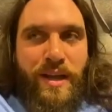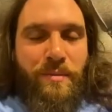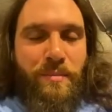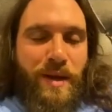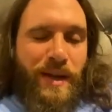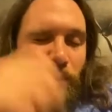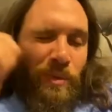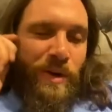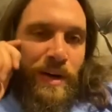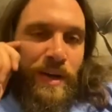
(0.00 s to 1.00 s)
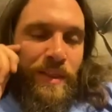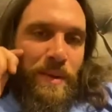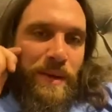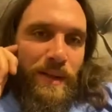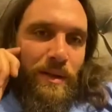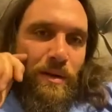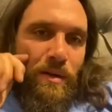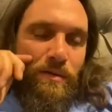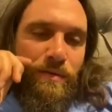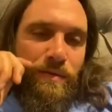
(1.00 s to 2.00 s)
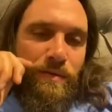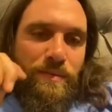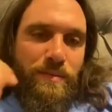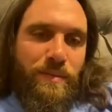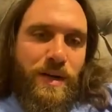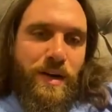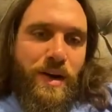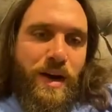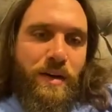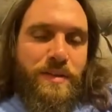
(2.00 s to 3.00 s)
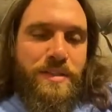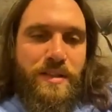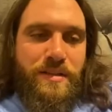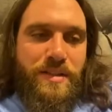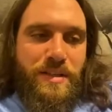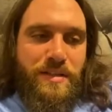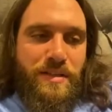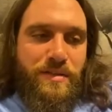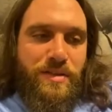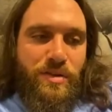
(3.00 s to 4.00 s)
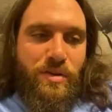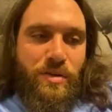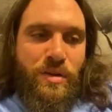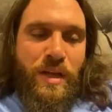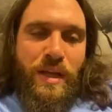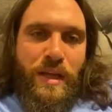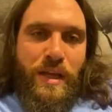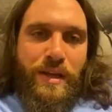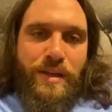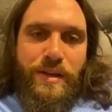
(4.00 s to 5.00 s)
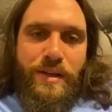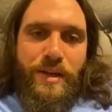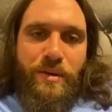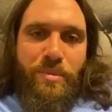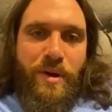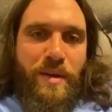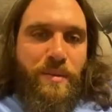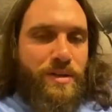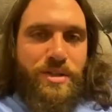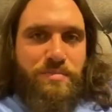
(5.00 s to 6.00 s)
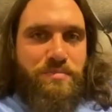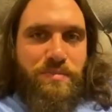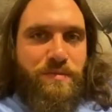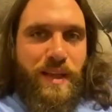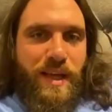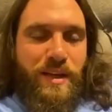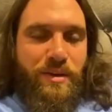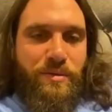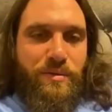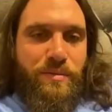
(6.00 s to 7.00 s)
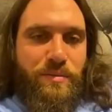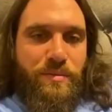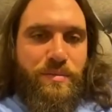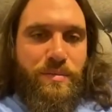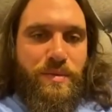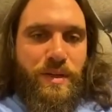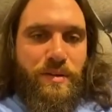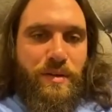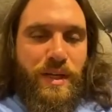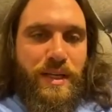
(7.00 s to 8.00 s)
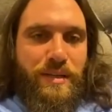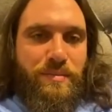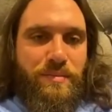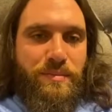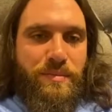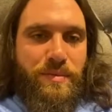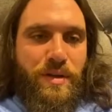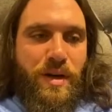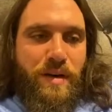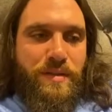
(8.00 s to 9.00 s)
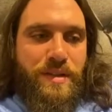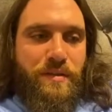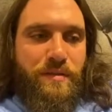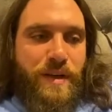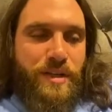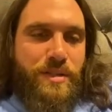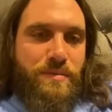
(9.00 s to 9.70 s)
minute, we're in the middle of our harvesting season, so you're pretty much flat out, like harvesting the fish